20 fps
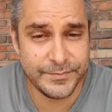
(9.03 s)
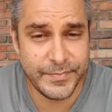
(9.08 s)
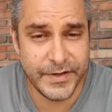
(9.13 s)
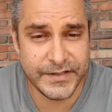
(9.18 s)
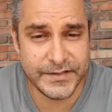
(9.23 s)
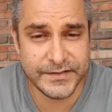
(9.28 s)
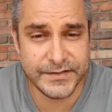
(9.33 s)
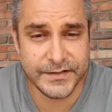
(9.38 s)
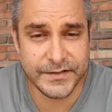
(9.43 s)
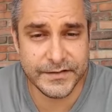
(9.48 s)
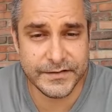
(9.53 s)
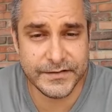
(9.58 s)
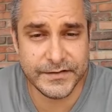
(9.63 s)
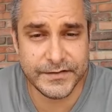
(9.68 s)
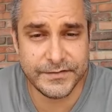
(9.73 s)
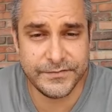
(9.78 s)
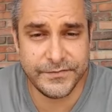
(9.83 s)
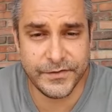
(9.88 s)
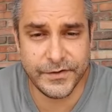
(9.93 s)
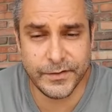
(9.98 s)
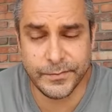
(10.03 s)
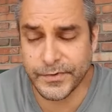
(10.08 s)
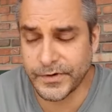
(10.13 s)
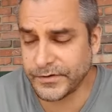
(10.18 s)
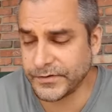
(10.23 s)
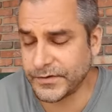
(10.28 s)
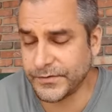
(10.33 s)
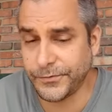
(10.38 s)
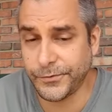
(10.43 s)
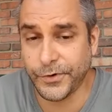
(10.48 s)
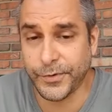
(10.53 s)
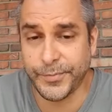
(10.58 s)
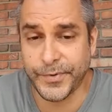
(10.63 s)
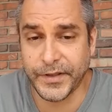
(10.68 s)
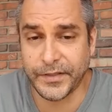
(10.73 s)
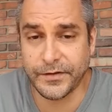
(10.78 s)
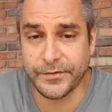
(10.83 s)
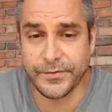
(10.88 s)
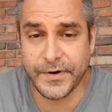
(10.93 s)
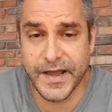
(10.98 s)
basics, fundamentals of
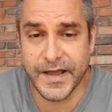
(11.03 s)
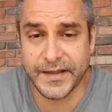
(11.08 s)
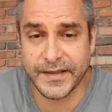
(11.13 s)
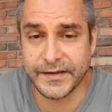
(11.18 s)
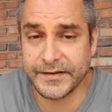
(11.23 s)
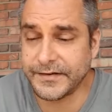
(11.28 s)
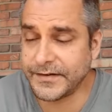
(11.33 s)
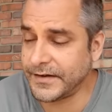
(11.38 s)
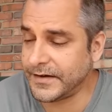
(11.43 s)
gripping the racket.